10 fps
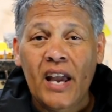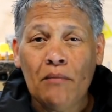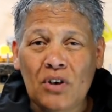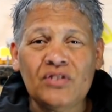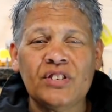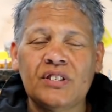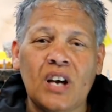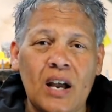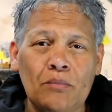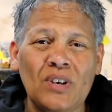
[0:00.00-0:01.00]
And most of the
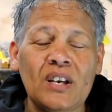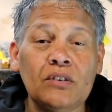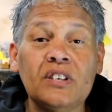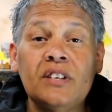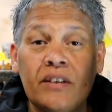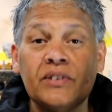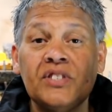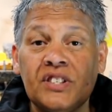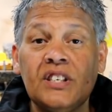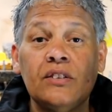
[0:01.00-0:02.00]
time, well, you never
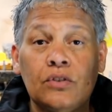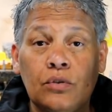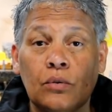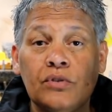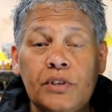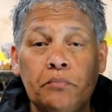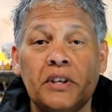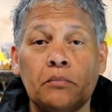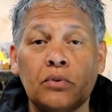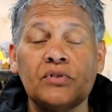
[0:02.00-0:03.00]
see the tools that
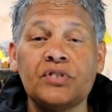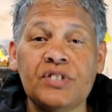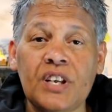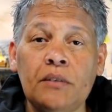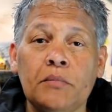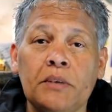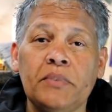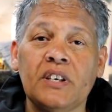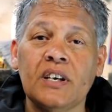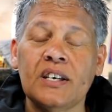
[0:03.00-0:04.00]
people send me
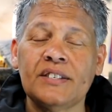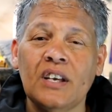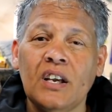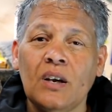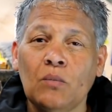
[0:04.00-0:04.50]
because,